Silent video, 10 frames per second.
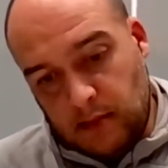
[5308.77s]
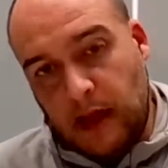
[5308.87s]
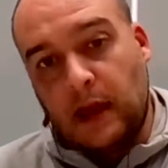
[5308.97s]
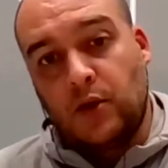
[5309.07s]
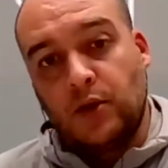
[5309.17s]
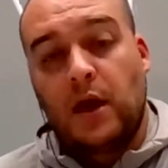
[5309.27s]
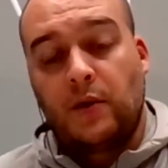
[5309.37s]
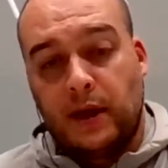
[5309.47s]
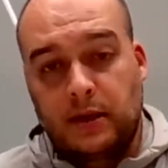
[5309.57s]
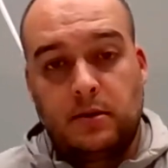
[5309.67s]
I go
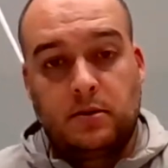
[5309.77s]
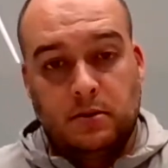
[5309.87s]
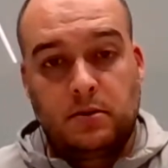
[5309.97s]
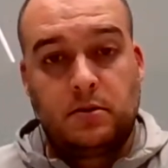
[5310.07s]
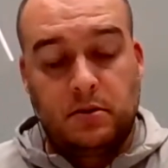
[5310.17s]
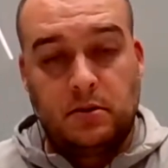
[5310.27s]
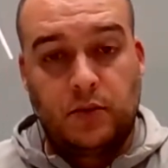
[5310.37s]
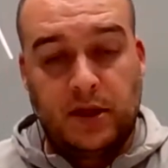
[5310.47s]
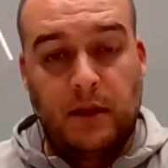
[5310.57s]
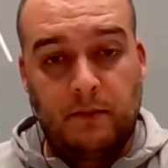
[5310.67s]
direct
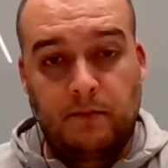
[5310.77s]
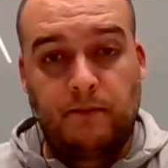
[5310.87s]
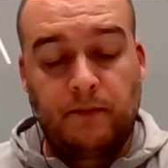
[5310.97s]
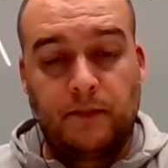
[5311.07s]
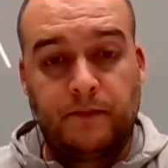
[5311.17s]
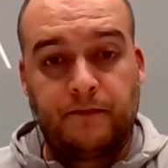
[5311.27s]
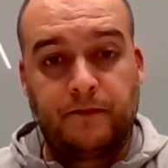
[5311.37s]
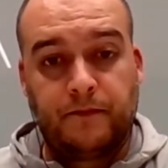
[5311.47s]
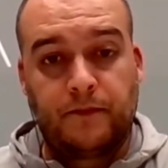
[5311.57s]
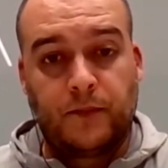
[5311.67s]
with him
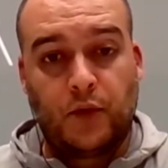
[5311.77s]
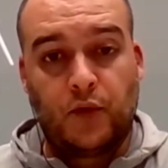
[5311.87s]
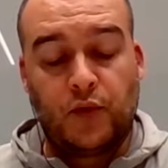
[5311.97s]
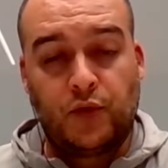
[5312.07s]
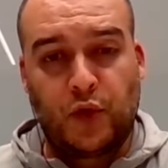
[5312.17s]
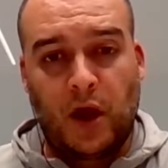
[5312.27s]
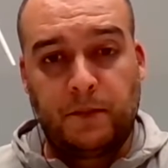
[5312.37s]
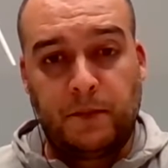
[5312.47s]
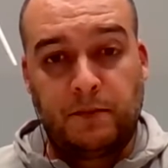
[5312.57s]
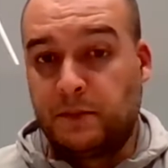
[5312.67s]
to
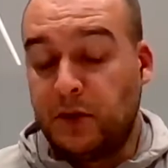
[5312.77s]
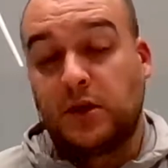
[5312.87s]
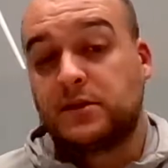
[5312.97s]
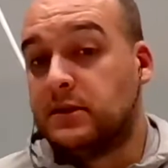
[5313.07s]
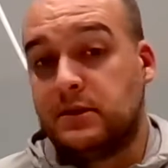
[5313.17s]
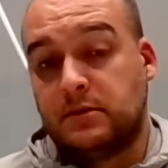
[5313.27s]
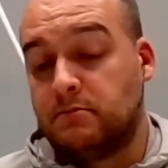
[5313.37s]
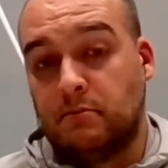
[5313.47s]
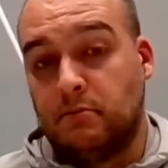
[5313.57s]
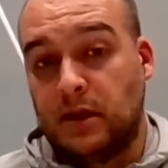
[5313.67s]
help him because
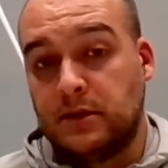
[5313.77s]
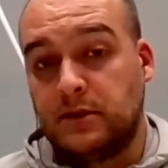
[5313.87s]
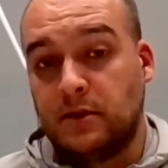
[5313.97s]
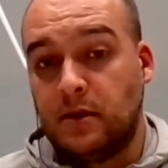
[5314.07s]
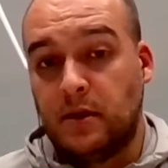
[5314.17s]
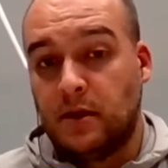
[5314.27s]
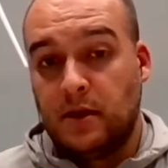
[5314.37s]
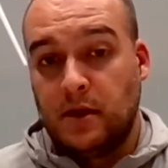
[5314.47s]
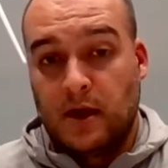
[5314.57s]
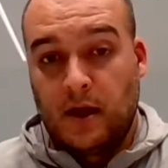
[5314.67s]
there's a
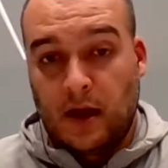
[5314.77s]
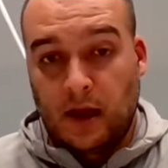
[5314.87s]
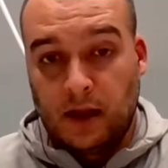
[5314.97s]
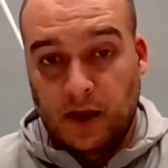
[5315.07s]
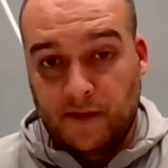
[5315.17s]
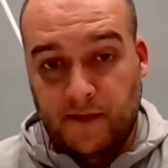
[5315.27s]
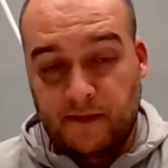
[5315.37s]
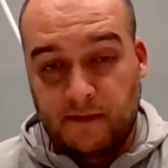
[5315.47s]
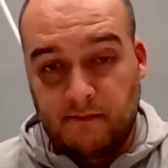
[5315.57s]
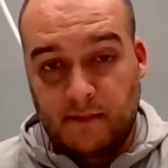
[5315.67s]
lot
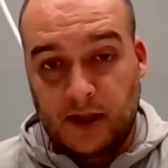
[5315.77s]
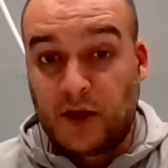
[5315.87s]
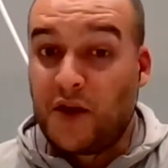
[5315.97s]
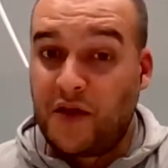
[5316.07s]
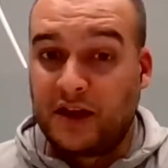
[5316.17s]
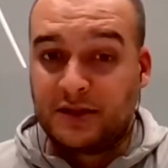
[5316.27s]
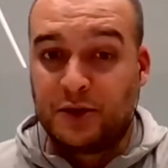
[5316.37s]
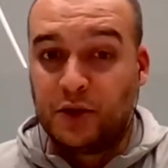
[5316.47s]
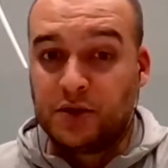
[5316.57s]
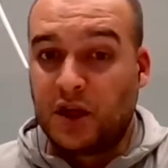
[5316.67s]
of things to
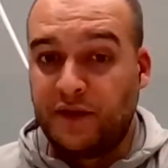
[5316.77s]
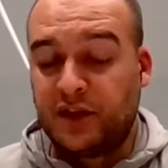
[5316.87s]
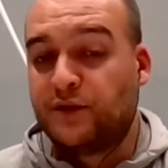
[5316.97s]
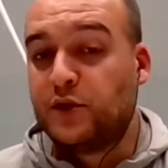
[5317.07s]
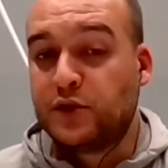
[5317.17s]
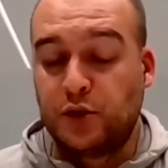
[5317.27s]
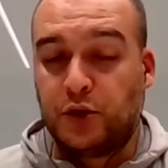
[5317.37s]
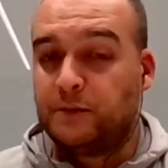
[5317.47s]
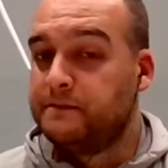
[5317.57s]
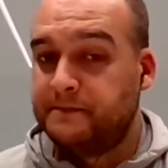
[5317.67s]
do, a lot of interviews to do.